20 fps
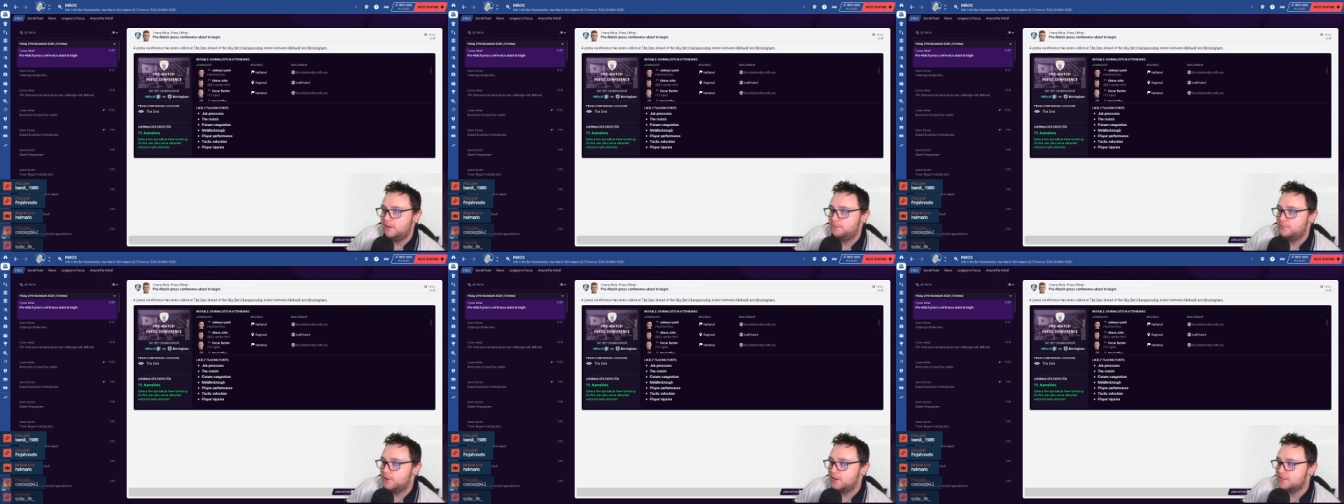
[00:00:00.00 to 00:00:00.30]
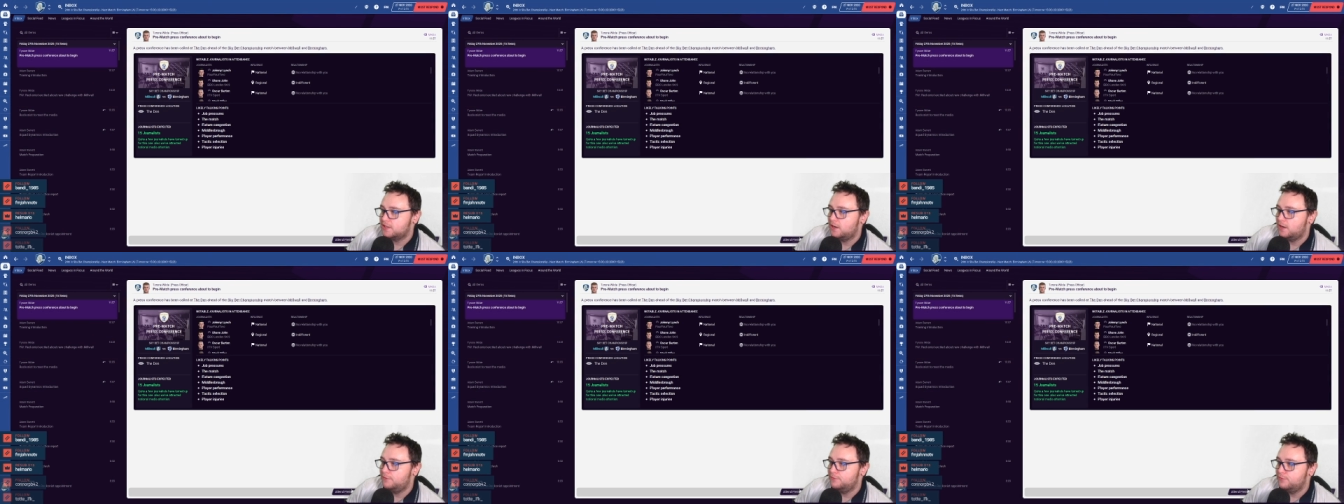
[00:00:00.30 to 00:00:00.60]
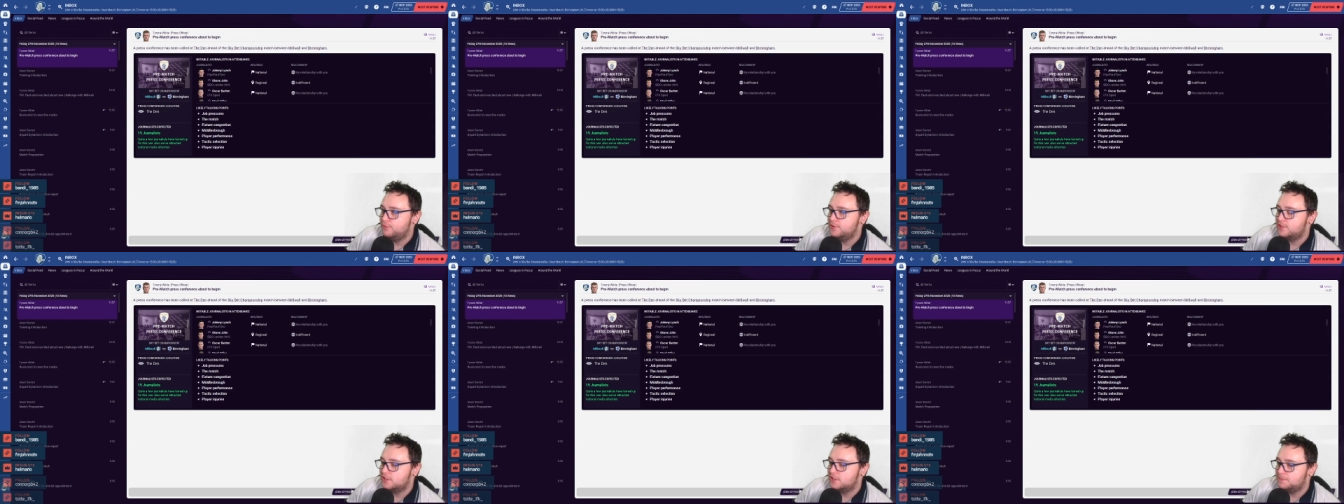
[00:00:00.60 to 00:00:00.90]
Press
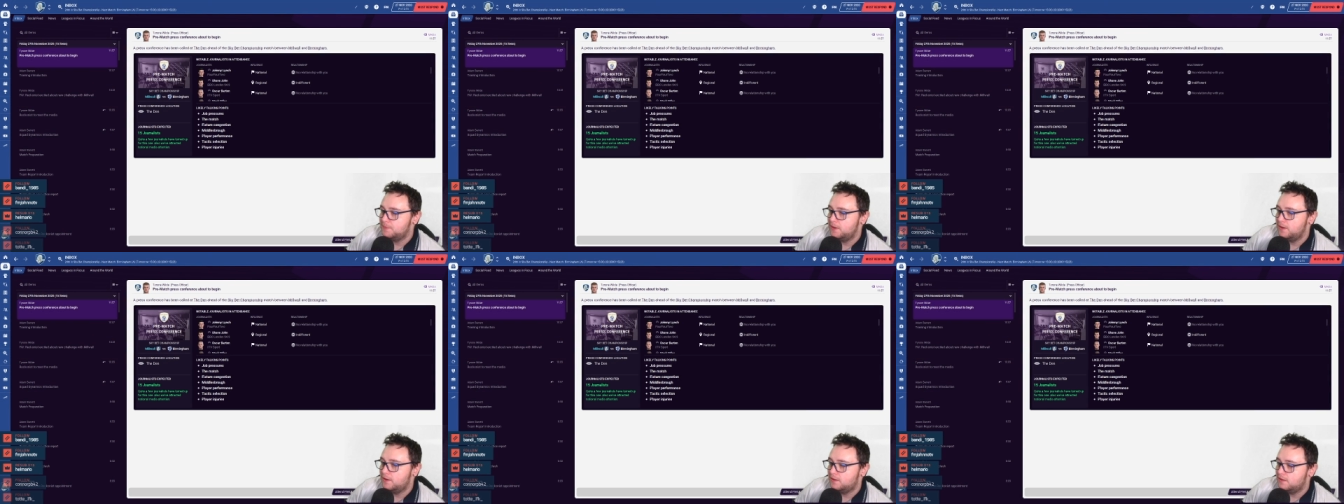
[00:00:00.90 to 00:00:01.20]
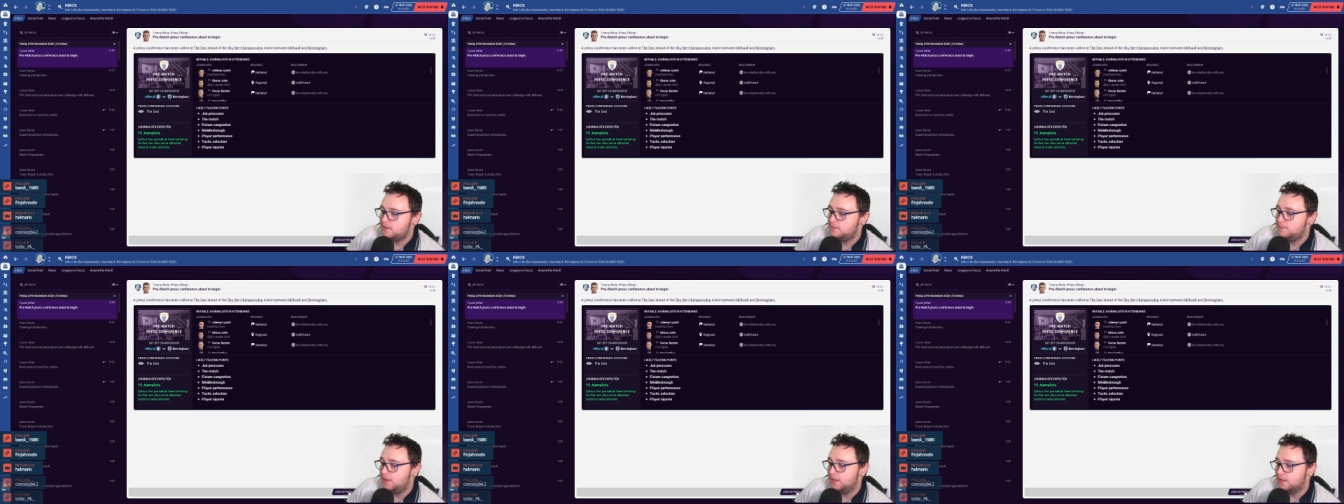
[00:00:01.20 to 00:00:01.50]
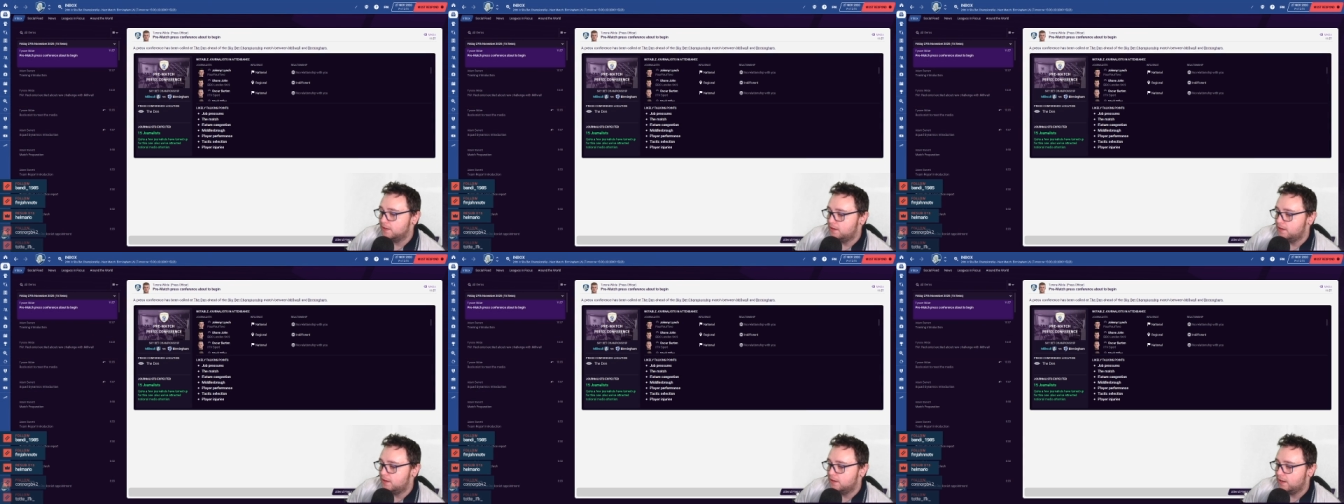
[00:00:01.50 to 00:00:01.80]
conference has been called. Oh my
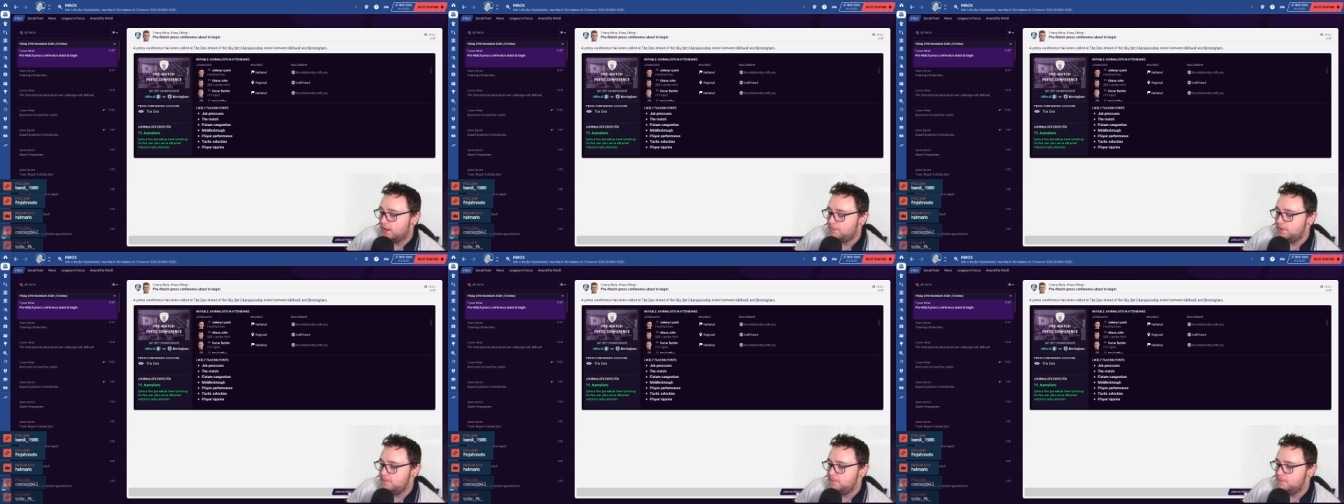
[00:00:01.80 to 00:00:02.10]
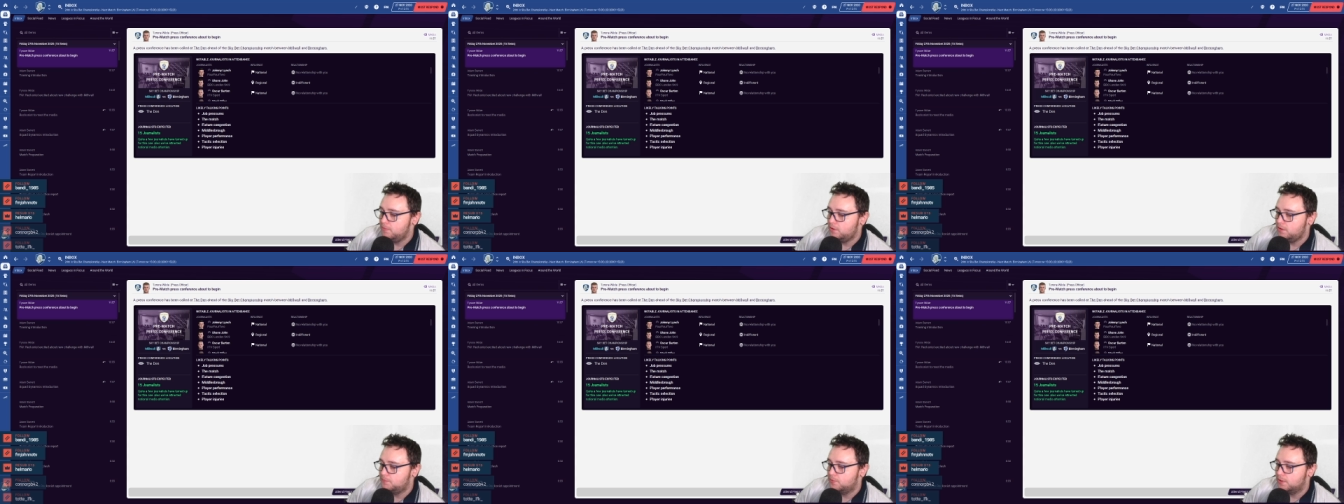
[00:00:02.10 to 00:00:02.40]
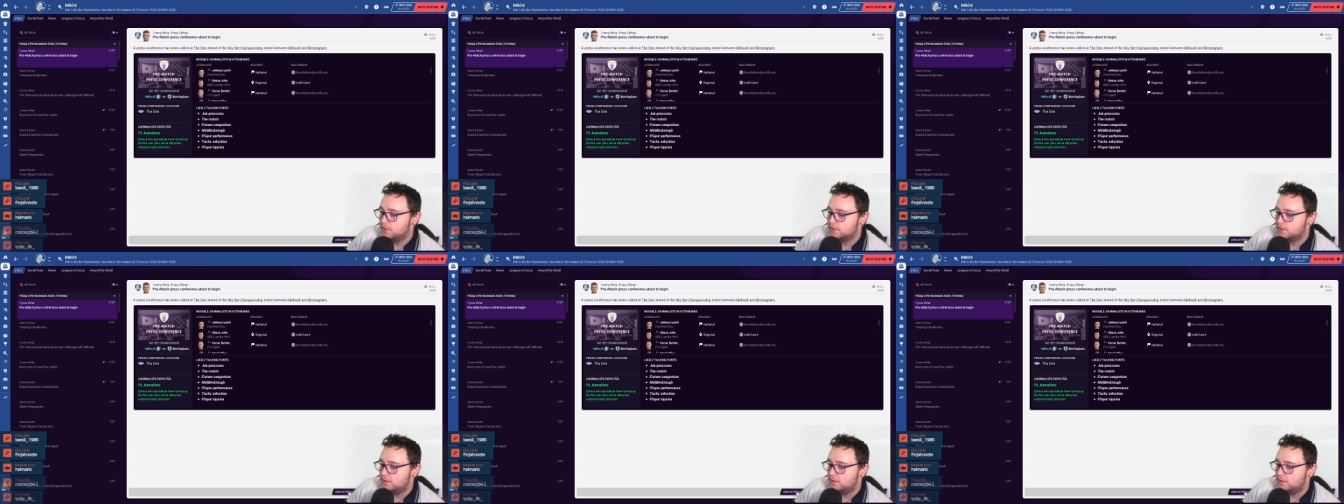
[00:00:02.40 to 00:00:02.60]
God. How many more press